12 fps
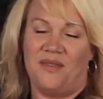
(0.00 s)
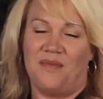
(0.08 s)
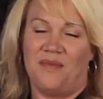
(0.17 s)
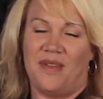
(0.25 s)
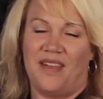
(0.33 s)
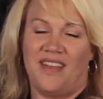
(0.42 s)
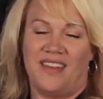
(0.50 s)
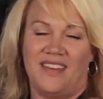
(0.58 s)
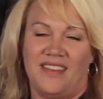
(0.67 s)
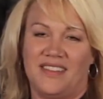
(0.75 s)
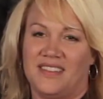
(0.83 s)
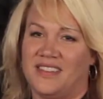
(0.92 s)
but
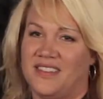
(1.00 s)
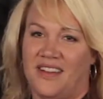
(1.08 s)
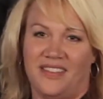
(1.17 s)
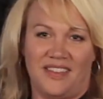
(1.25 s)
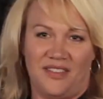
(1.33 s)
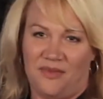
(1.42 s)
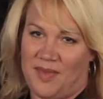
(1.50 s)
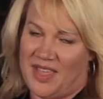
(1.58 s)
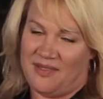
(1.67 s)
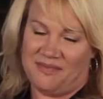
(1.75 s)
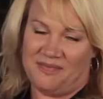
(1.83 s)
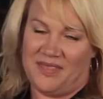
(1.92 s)
it did not leave
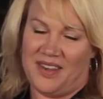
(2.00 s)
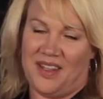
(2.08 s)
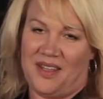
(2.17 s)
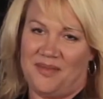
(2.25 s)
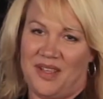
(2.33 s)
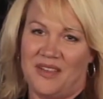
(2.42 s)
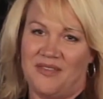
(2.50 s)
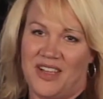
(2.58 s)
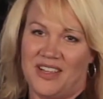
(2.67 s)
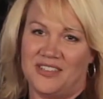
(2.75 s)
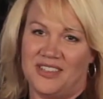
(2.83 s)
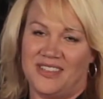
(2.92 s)
me. It had my
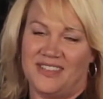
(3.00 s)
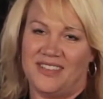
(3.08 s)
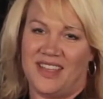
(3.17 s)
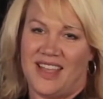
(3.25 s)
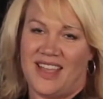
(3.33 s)
affection.